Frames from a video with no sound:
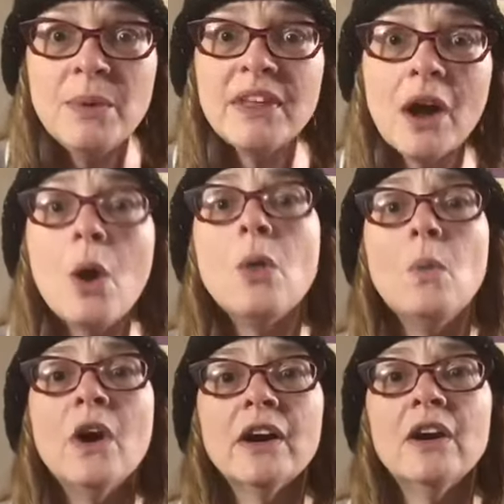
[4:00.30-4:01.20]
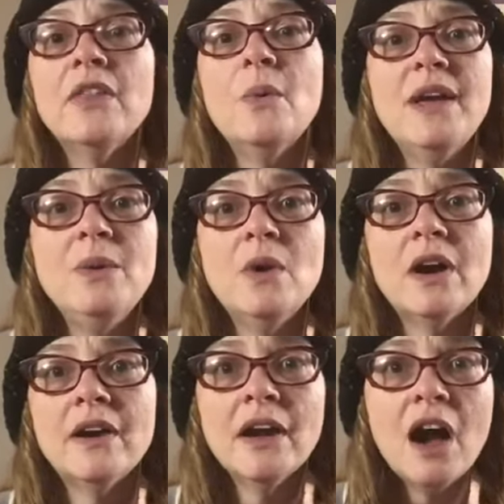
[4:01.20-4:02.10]
with a coworker the way you would
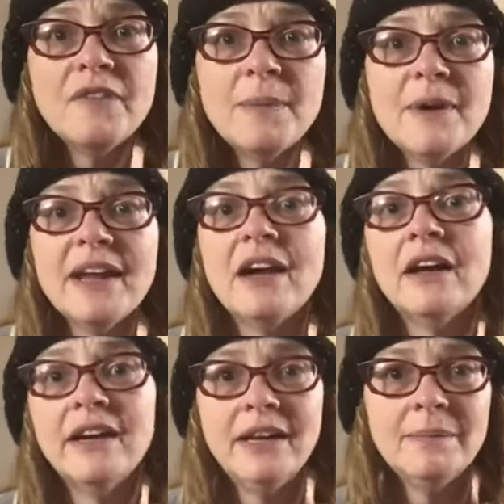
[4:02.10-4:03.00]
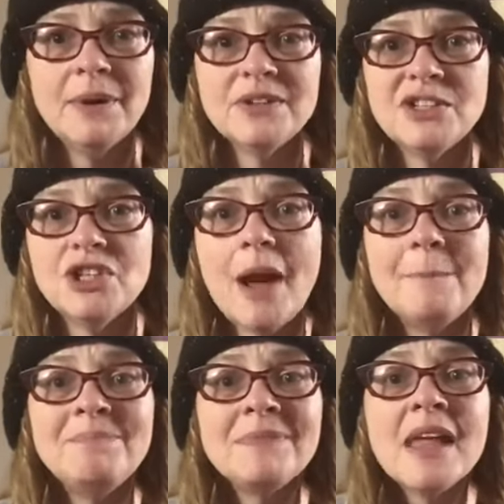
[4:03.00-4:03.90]
on a coffee break on an in-person job.
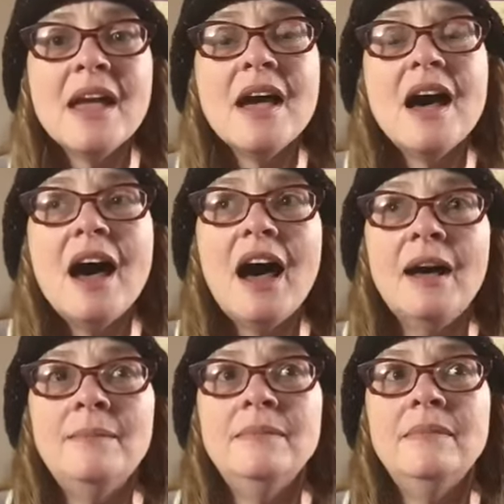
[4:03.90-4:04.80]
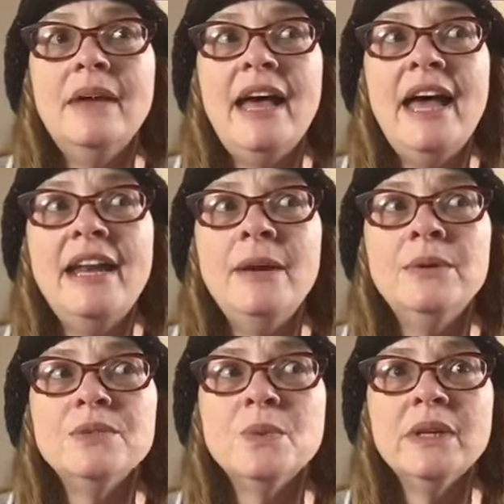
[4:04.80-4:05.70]
Um, and it
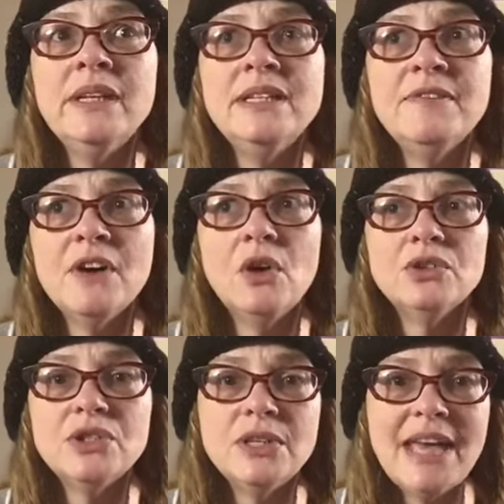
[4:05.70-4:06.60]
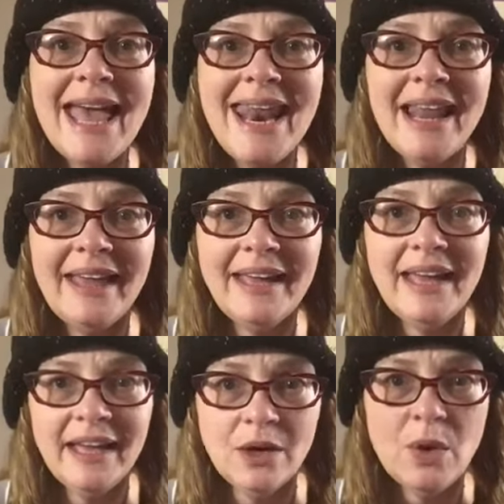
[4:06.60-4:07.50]
was really difficult to get
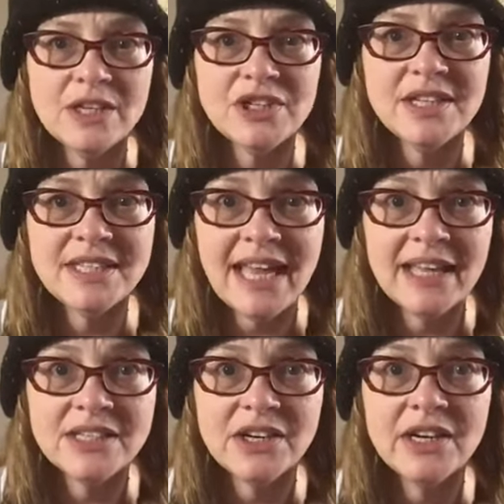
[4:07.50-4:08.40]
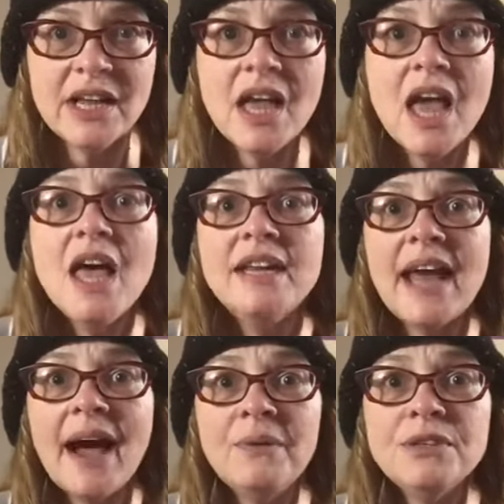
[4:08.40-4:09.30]
like questions answered.
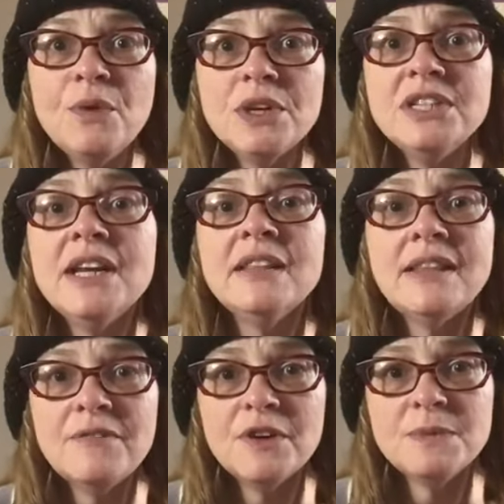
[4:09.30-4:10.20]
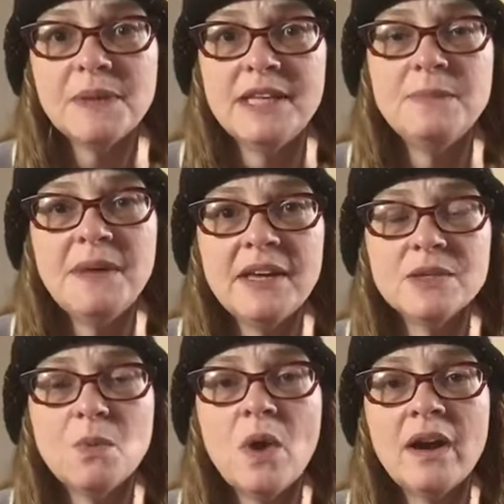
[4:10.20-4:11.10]
Now, I was fortunate at that first place
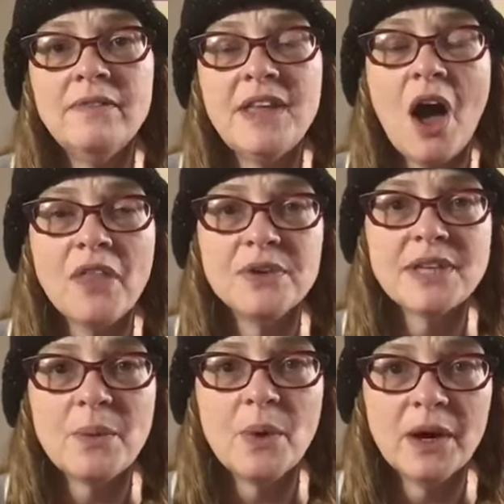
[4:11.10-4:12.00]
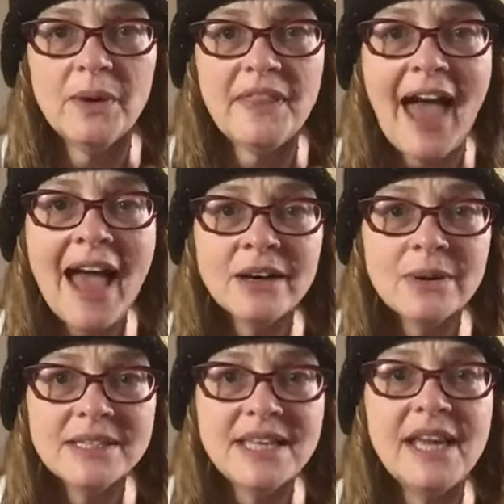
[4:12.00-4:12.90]
because one of the authors I work with at
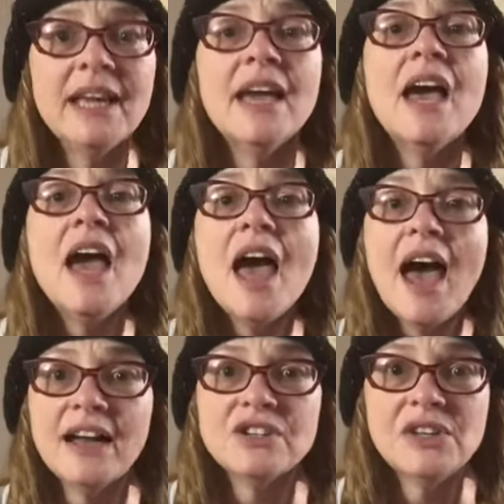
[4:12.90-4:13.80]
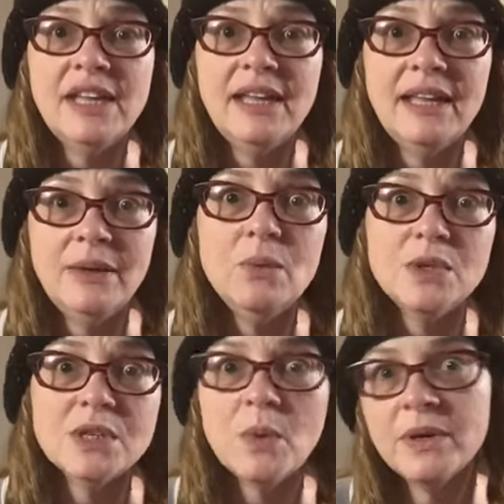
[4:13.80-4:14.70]
Crazy Ink actually
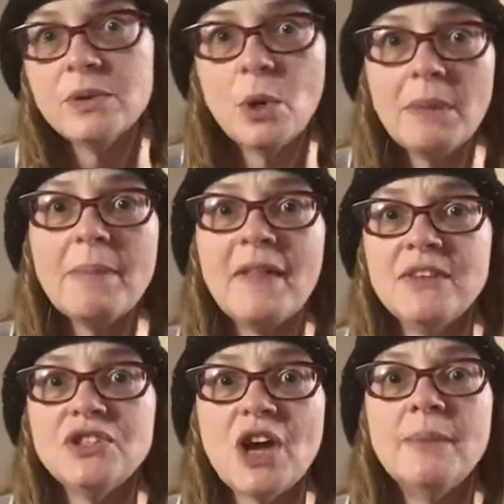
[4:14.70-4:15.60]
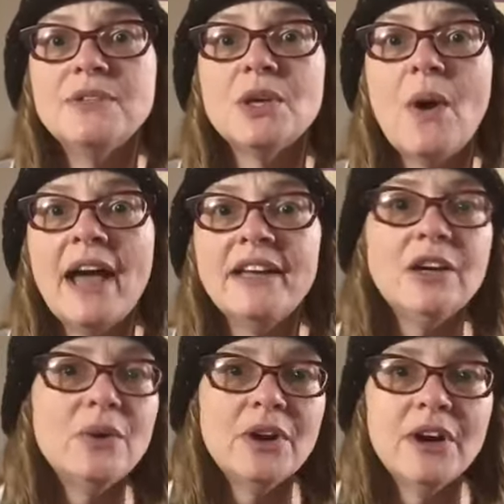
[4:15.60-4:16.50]
was the one who told me about this job, so I could
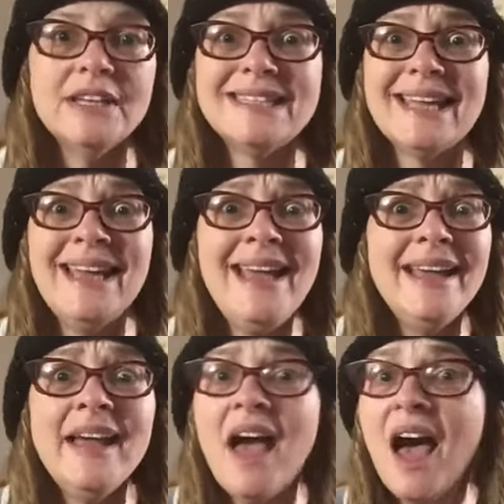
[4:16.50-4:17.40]
go to her and say, "Hey,